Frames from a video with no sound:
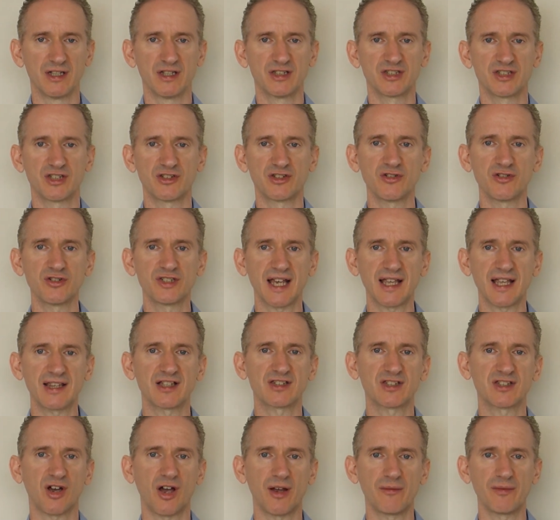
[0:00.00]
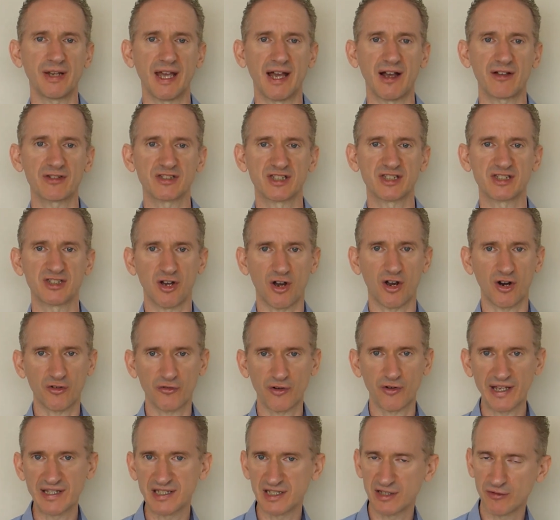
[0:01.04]
So do take the time now to start
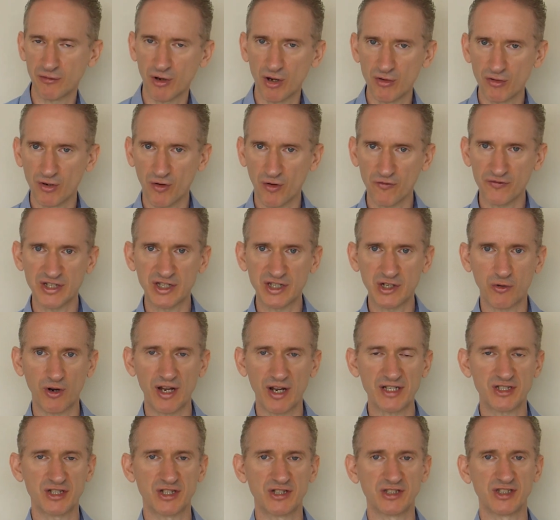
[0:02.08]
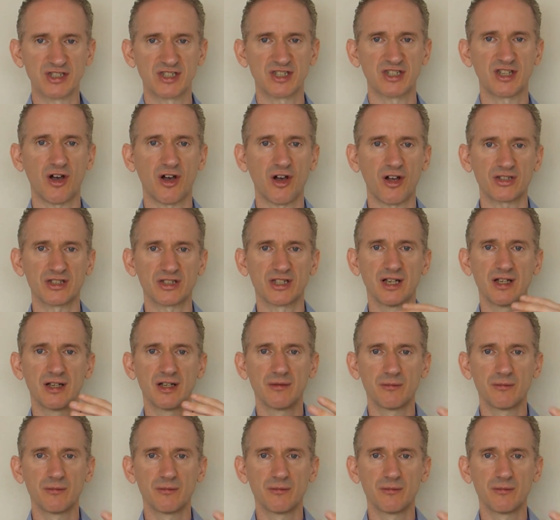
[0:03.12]
creating your own lofty questions, start